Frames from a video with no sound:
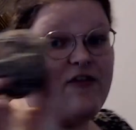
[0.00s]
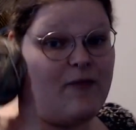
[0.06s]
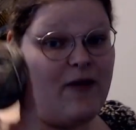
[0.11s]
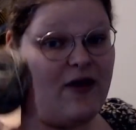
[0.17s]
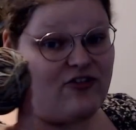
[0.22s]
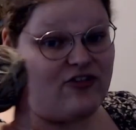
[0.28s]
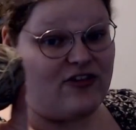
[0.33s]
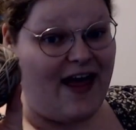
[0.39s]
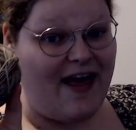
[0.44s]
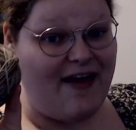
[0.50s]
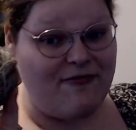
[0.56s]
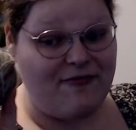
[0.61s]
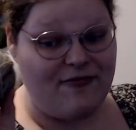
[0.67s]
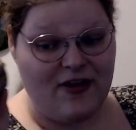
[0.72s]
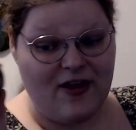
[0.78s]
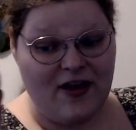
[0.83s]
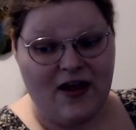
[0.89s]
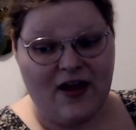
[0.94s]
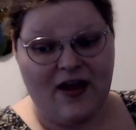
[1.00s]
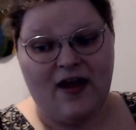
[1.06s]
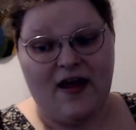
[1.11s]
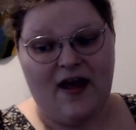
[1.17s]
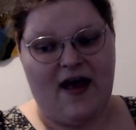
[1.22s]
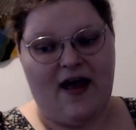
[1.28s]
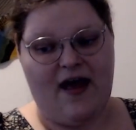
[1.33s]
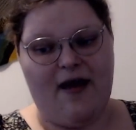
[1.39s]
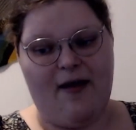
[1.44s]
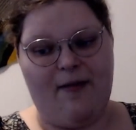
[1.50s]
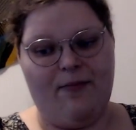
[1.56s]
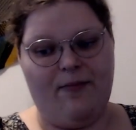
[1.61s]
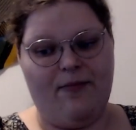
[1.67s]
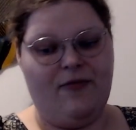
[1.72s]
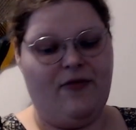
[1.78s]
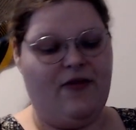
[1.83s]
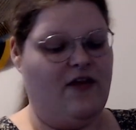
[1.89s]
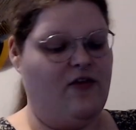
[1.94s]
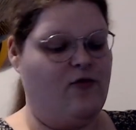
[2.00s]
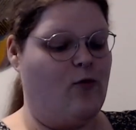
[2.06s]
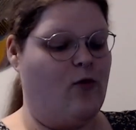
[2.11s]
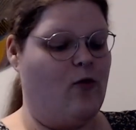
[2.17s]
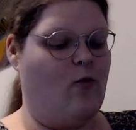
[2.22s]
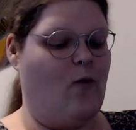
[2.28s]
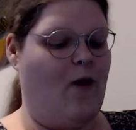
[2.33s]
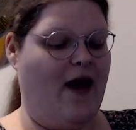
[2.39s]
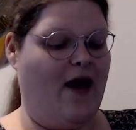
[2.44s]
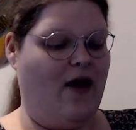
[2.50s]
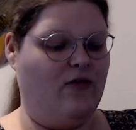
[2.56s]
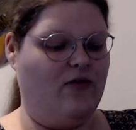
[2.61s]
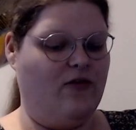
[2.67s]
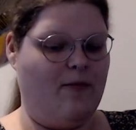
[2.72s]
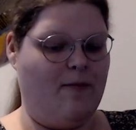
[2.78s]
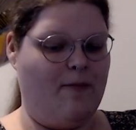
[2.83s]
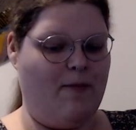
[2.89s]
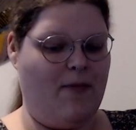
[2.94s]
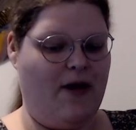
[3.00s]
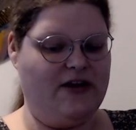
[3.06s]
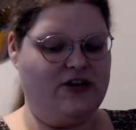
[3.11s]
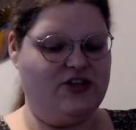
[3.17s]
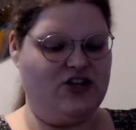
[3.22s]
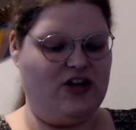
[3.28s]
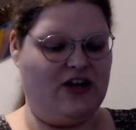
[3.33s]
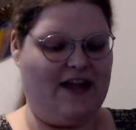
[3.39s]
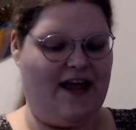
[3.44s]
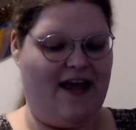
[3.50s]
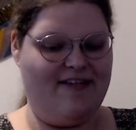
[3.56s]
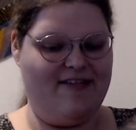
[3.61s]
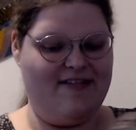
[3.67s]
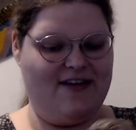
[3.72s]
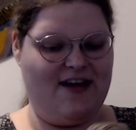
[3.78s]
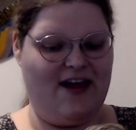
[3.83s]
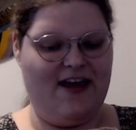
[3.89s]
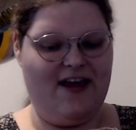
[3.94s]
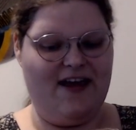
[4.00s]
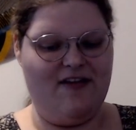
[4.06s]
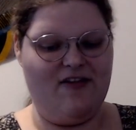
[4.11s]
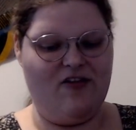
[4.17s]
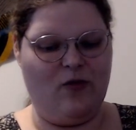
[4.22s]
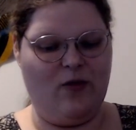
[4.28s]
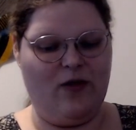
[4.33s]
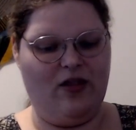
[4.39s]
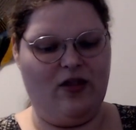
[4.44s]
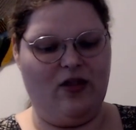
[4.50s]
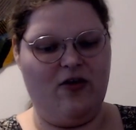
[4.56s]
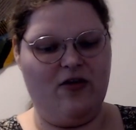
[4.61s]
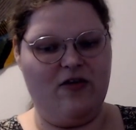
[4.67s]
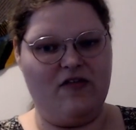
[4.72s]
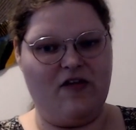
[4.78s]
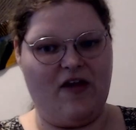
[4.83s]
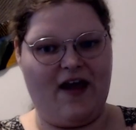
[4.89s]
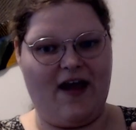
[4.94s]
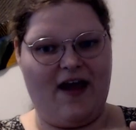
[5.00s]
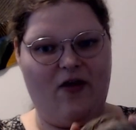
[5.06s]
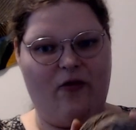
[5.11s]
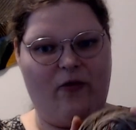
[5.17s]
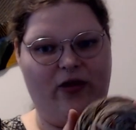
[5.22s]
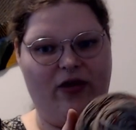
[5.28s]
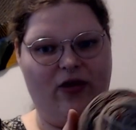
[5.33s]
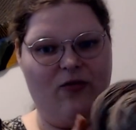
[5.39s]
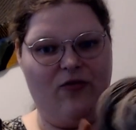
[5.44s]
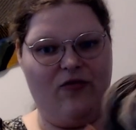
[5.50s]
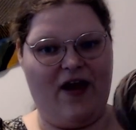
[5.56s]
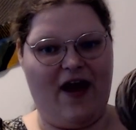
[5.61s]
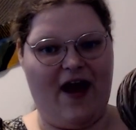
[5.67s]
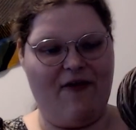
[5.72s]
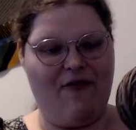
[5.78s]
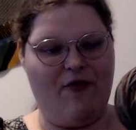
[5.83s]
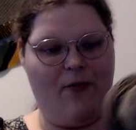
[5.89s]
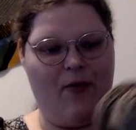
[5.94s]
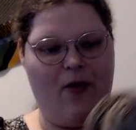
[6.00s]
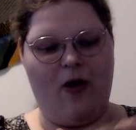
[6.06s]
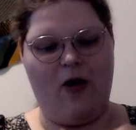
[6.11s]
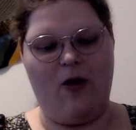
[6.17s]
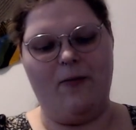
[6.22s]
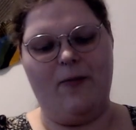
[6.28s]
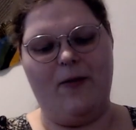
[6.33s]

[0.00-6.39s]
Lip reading: much left. These were wound much less tight, so it looks like I only used half a ball,